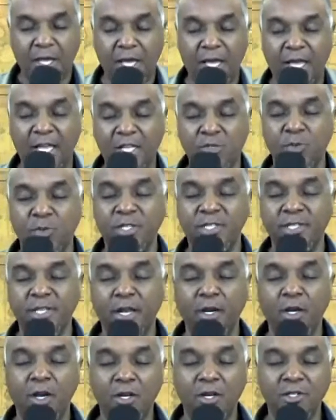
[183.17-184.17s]
As we
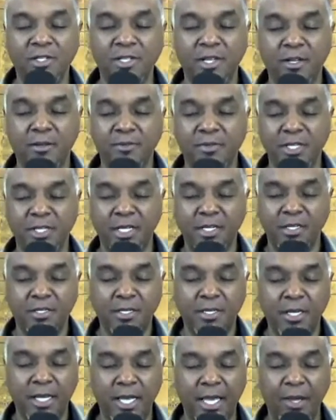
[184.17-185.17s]
settle ourselves in
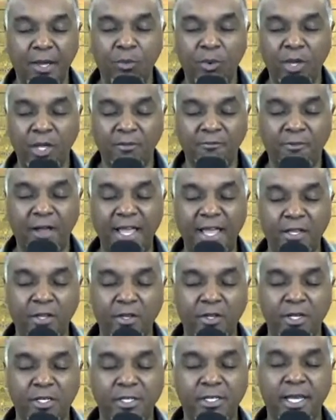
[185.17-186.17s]
today, we invite
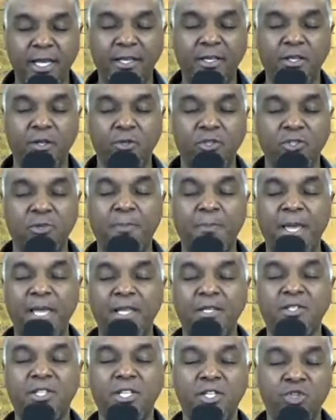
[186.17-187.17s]
you to take your
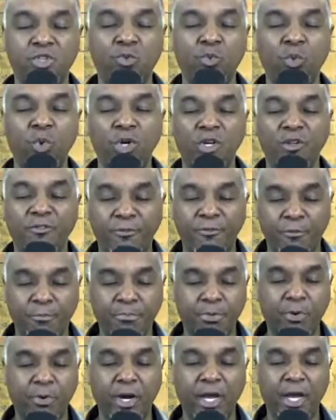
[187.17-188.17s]
space that you would for
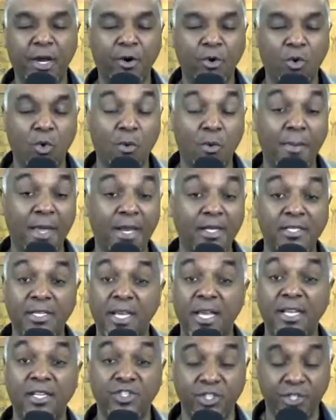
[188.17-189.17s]
prayer or
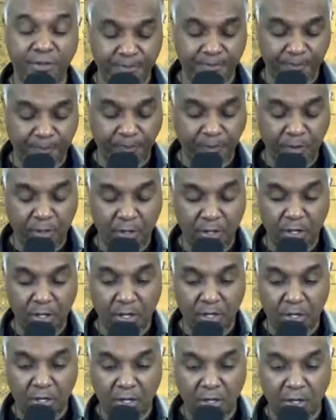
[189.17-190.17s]
meditation.
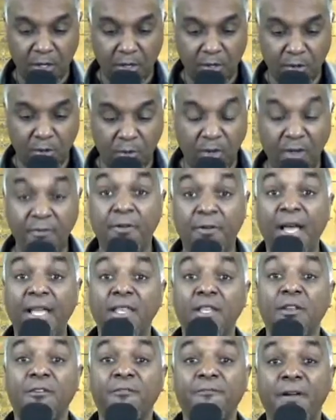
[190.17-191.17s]
We
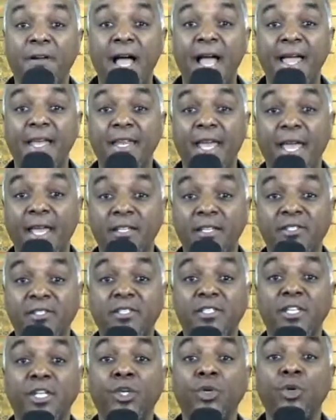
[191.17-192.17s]
invite you to find a
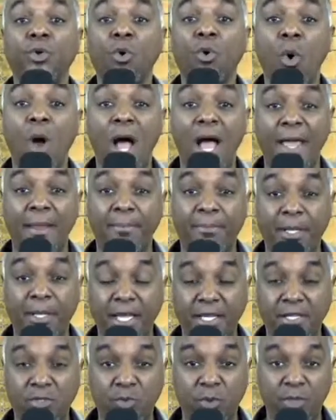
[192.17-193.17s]
still, quiet
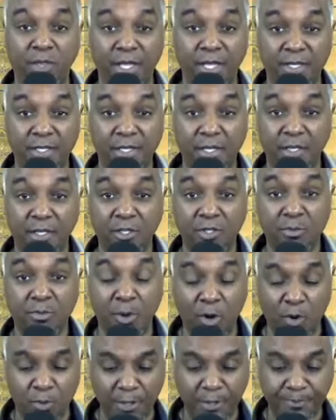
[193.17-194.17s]
place with us in this
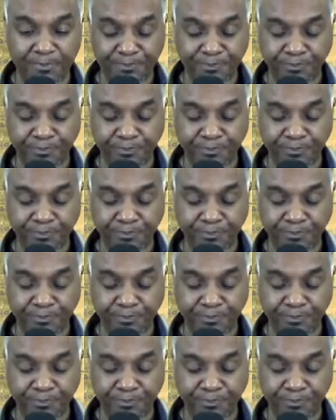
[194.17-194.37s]
moment.